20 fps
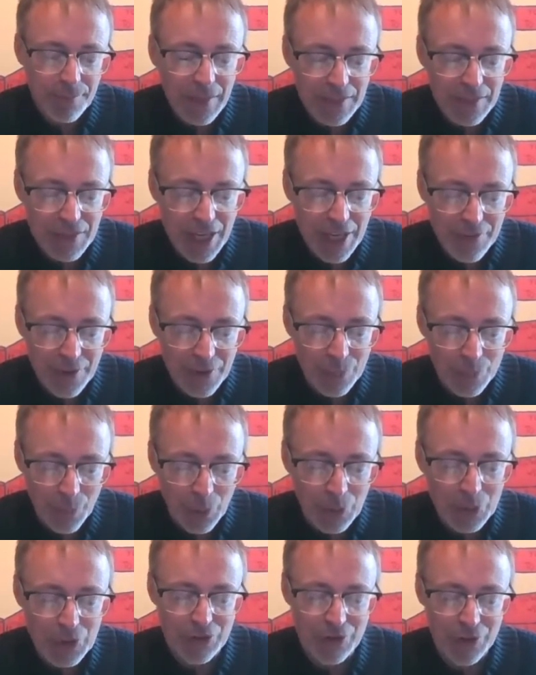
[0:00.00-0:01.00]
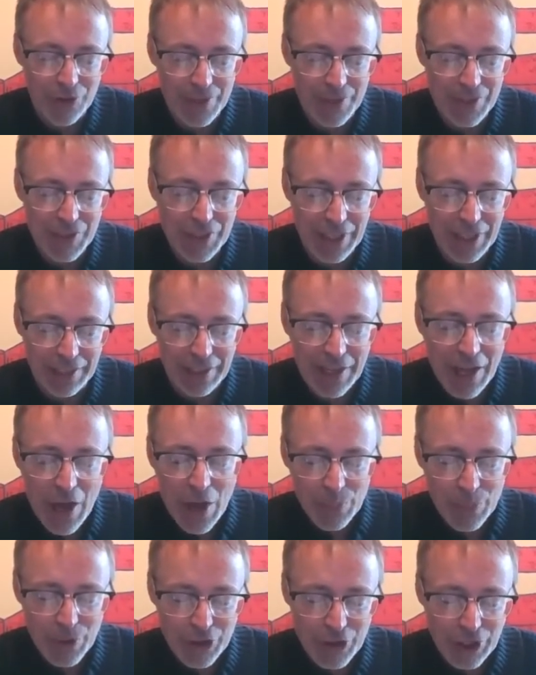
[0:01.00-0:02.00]
David bolts from his seat,
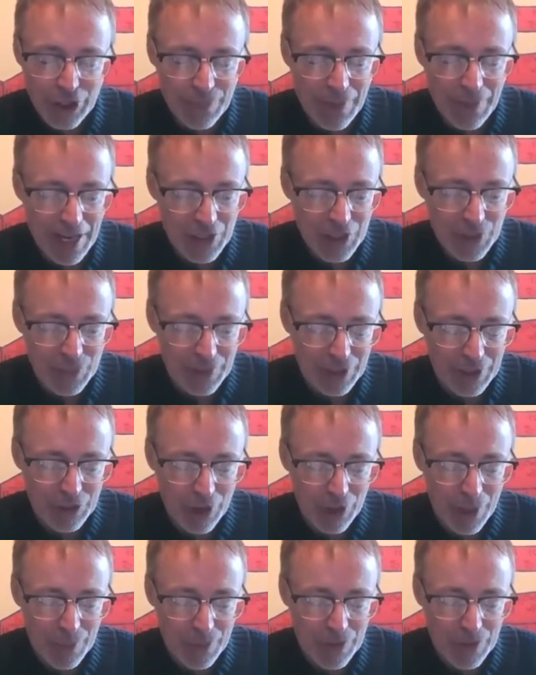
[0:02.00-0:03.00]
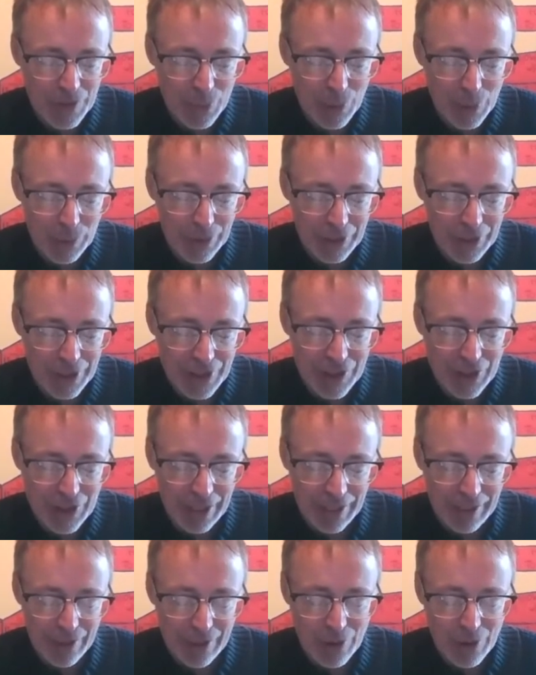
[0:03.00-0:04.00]
pushing past me to drop his bowl in the
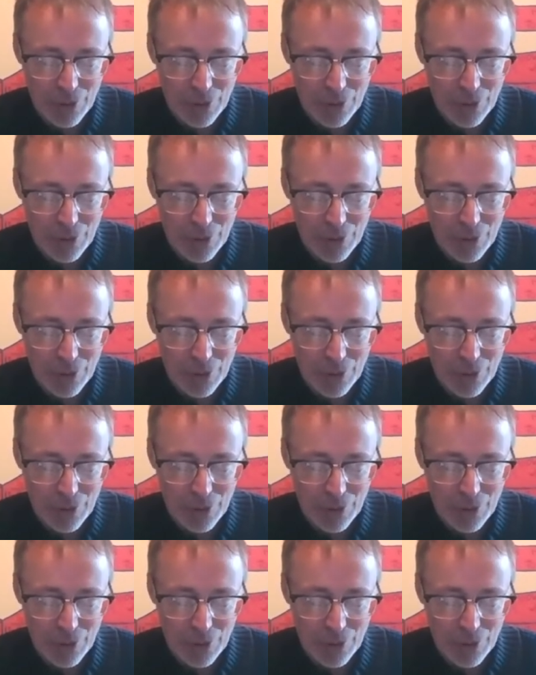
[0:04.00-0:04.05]
sink.